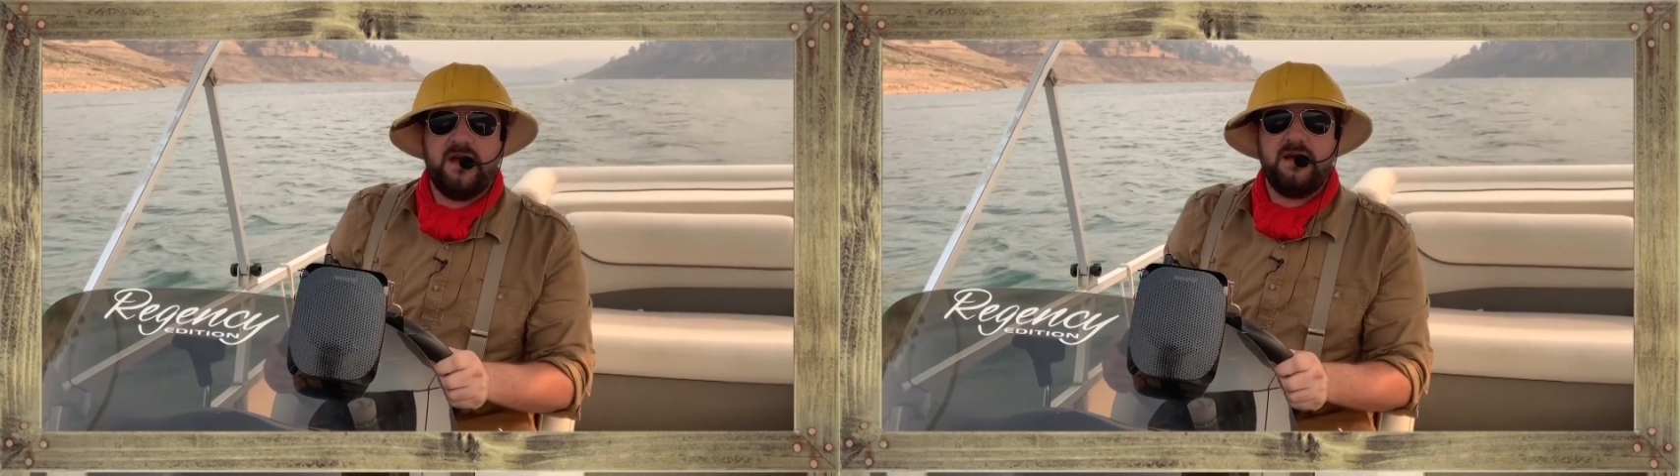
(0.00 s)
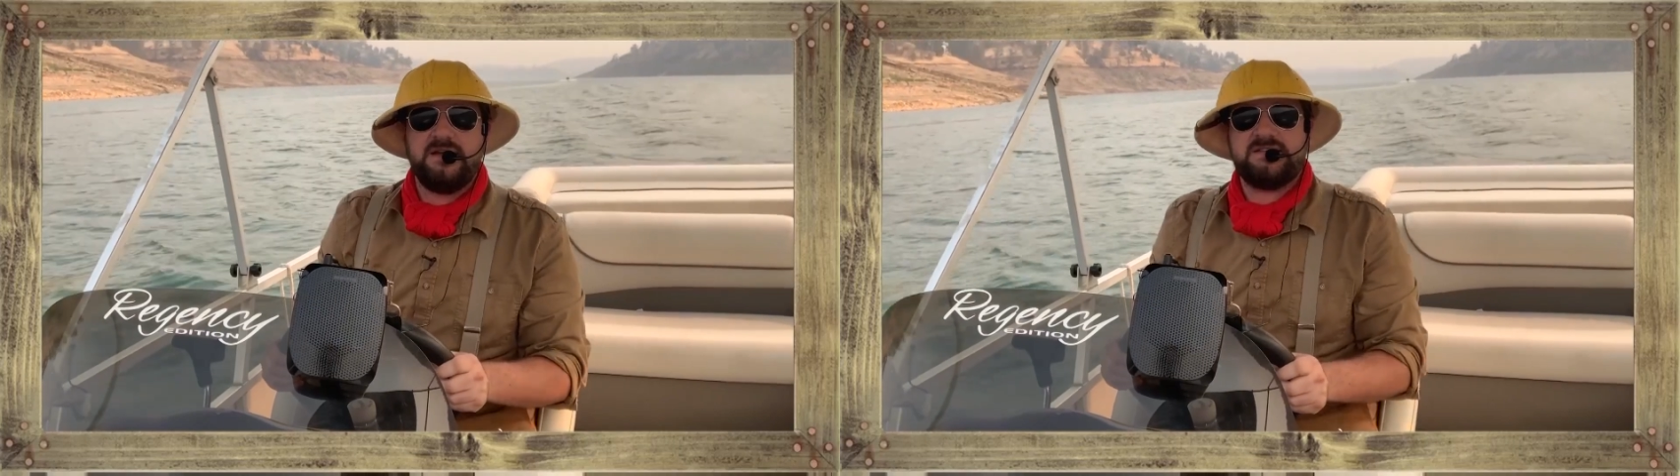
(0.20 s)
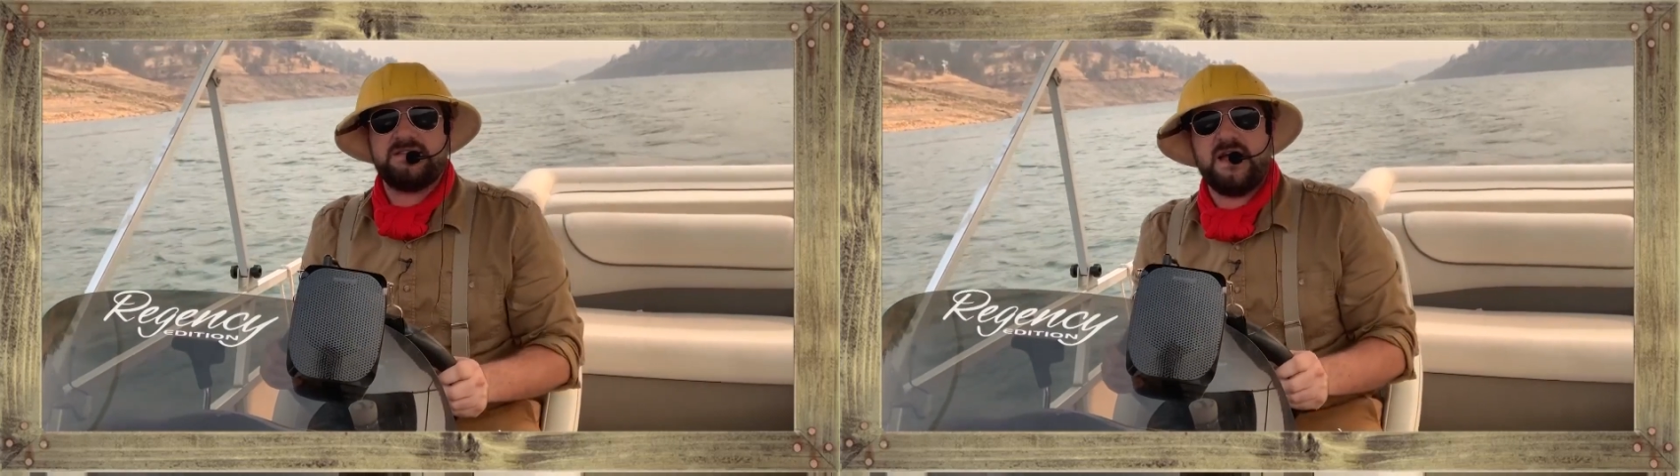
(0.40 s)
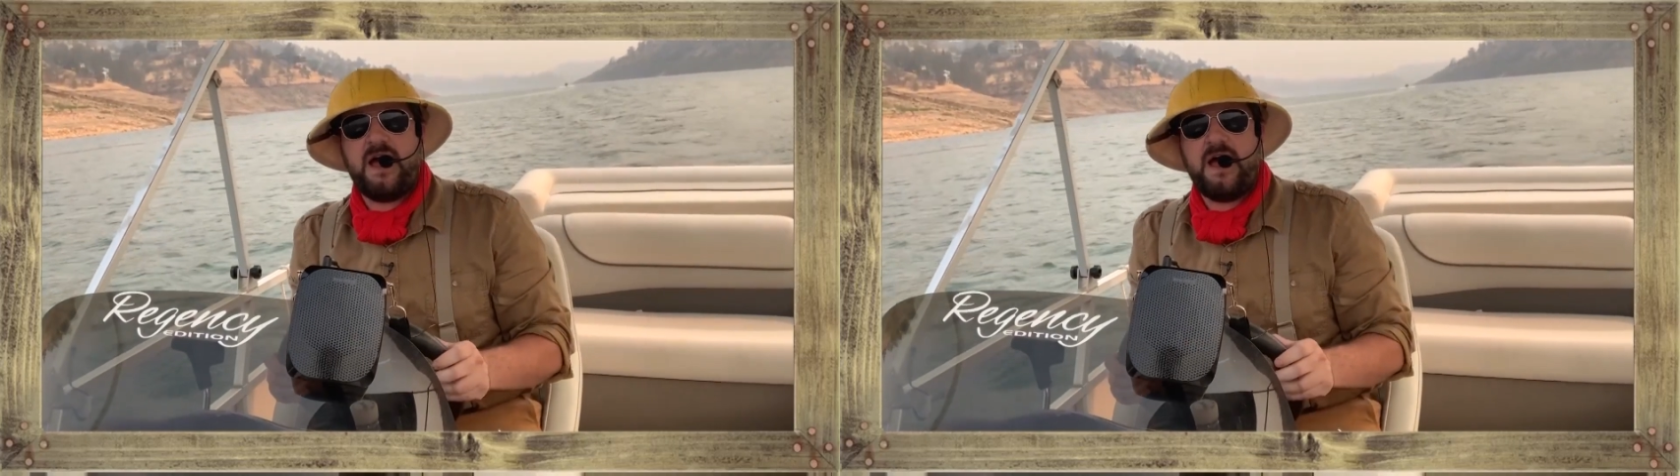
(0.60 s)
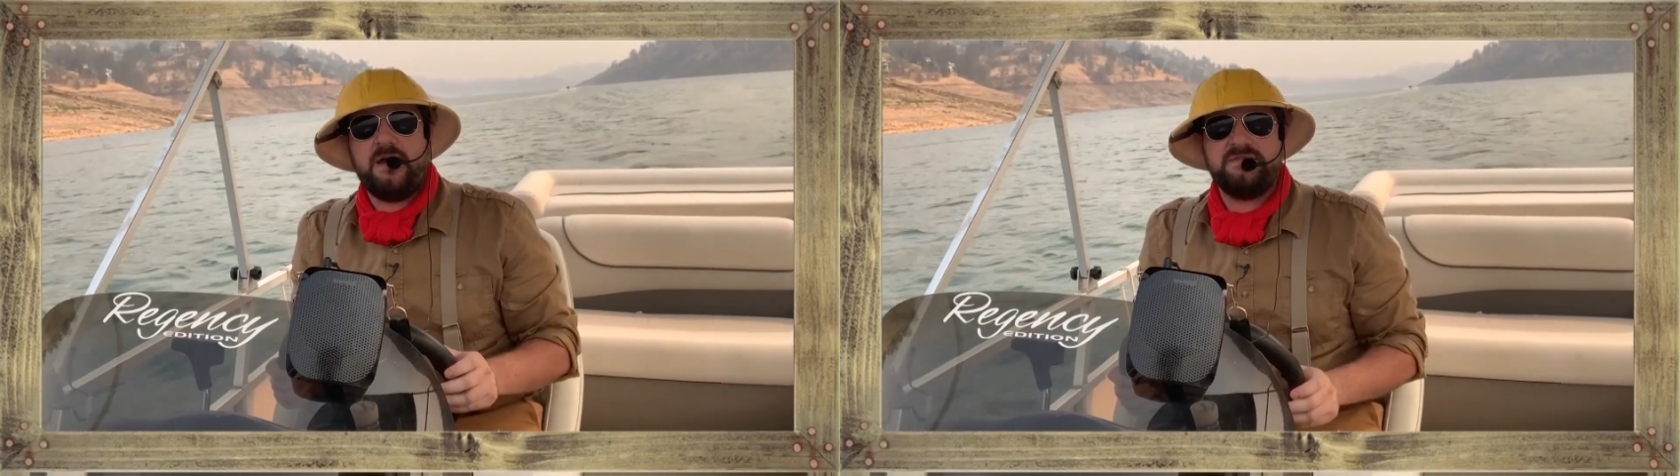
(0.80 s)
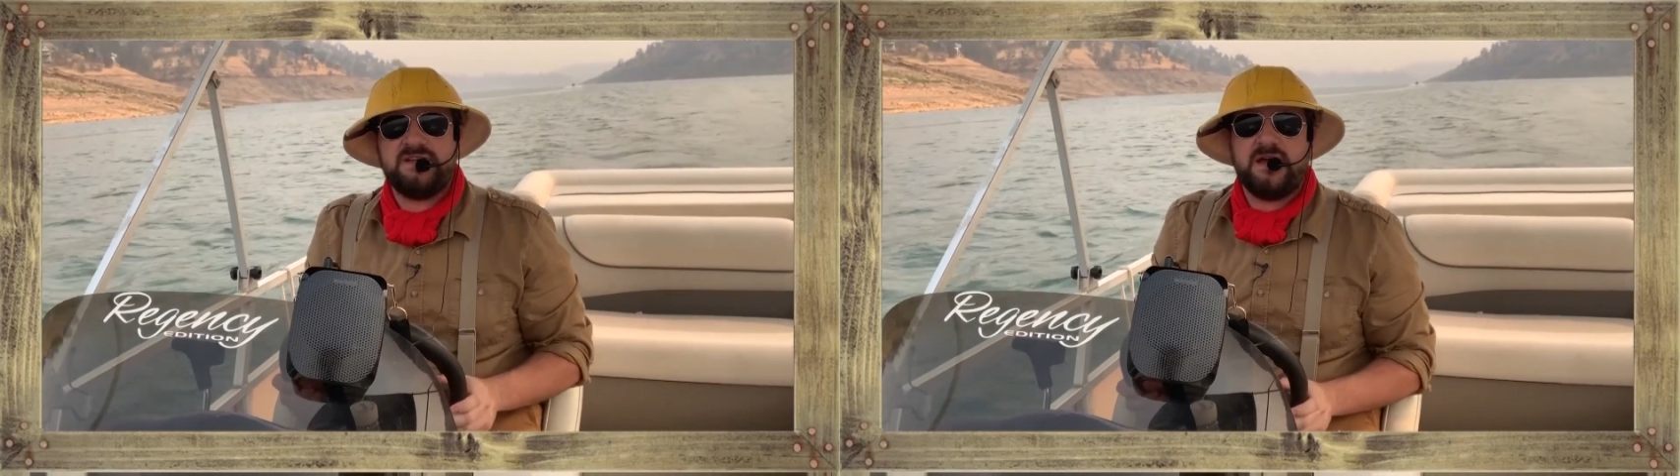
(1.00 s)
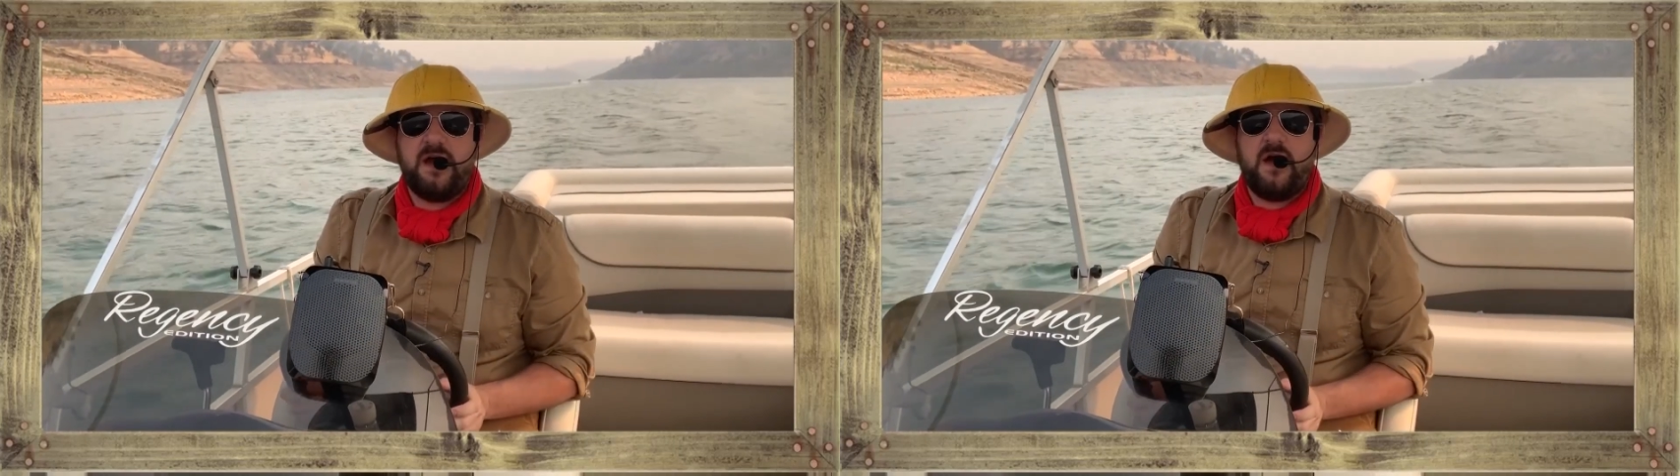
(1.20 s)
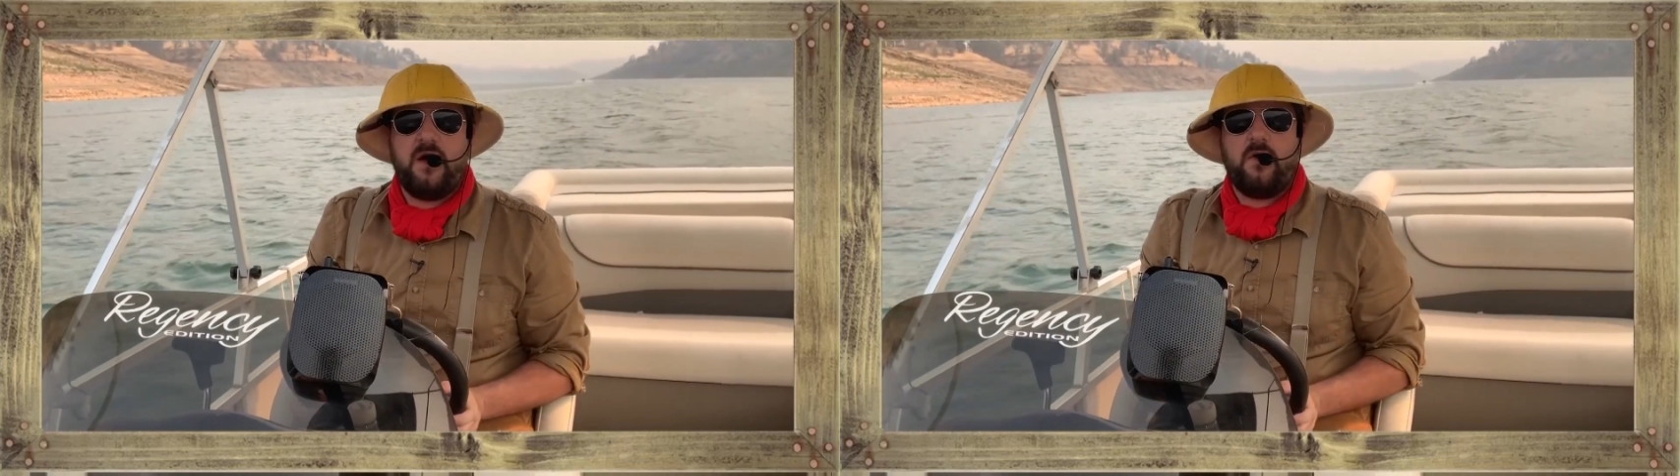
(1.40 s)
there. It's time to
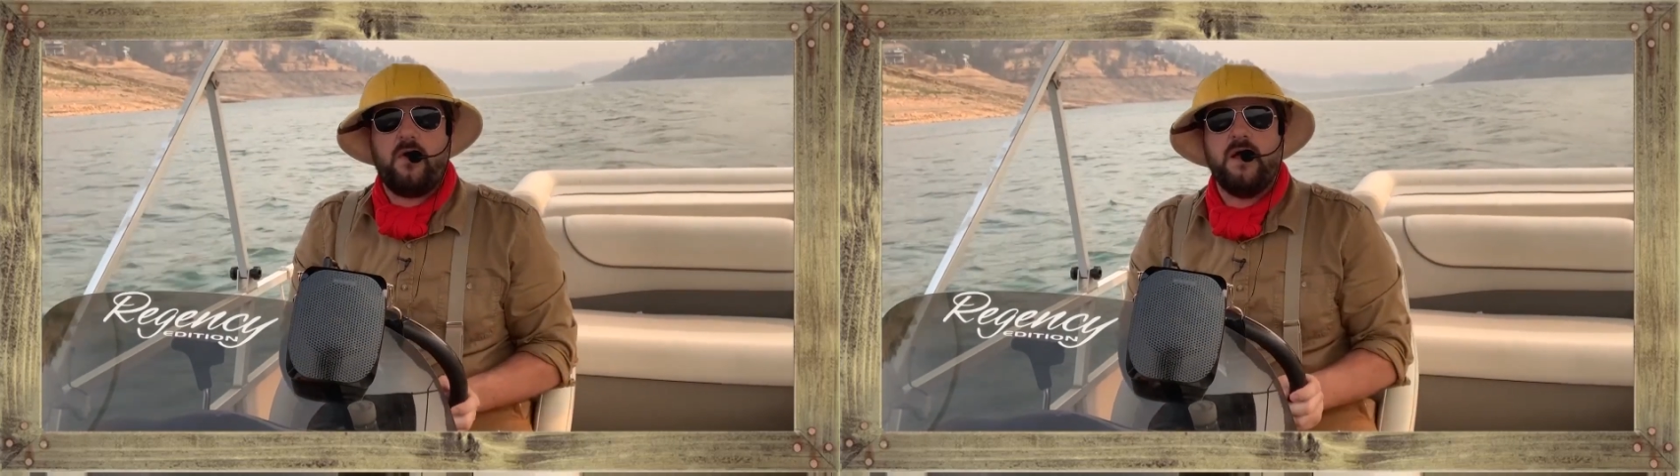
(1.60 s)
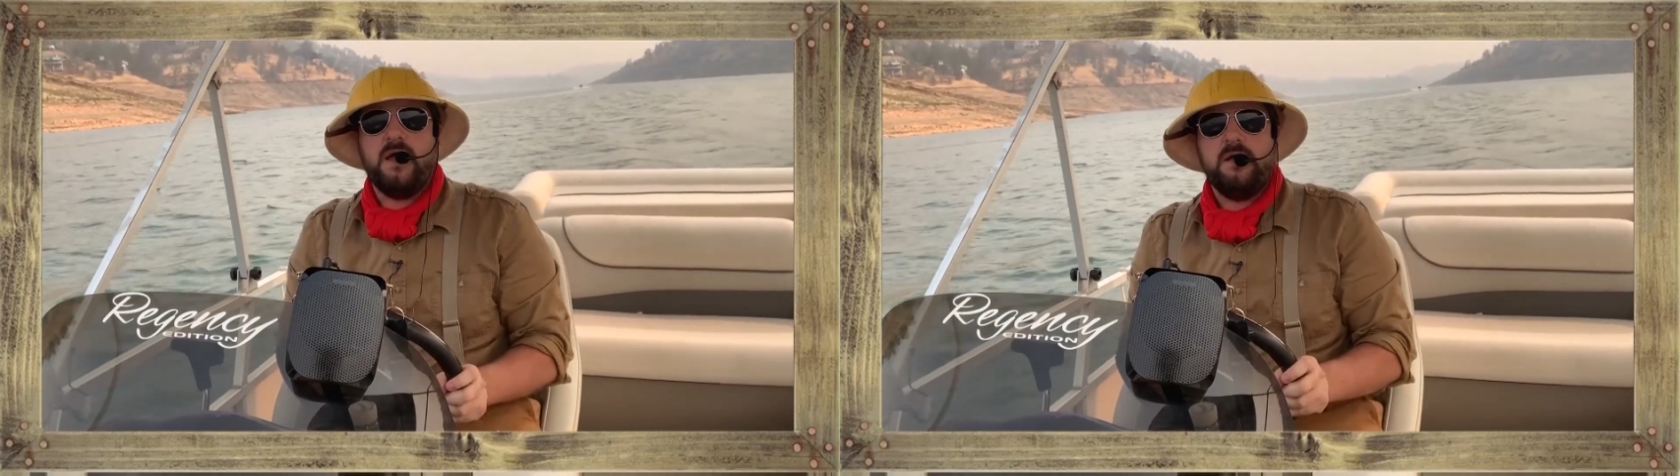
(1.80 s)
go.